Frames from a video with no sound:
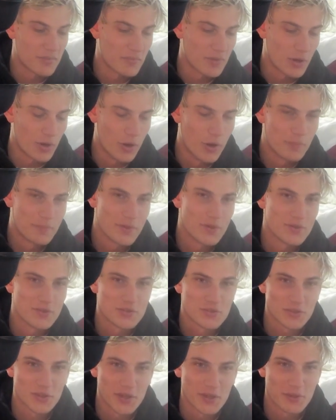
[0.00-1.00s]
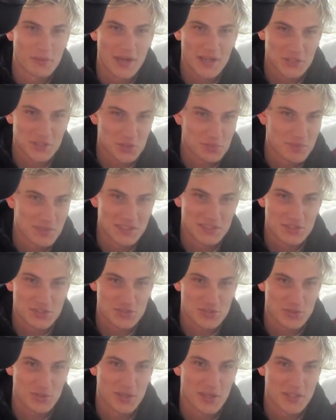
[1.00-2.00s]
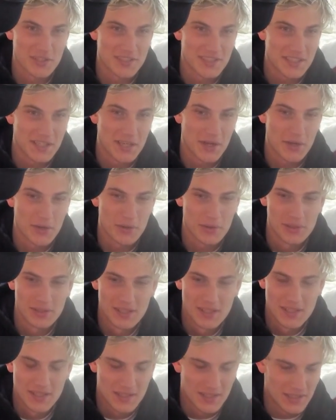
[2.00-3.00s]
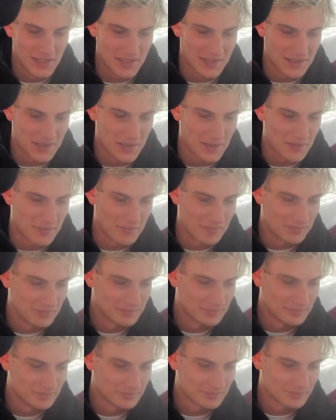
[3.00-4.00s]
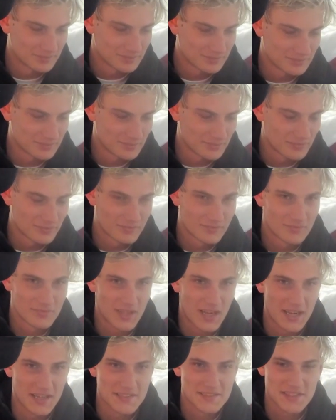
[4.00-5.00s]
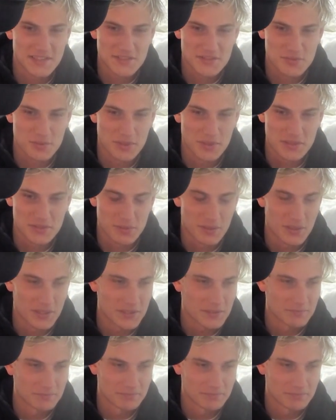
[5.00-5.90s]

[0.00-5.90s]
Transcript: Hope you enjoy watching me destroy a Neo. Um, Hindsight's 2020.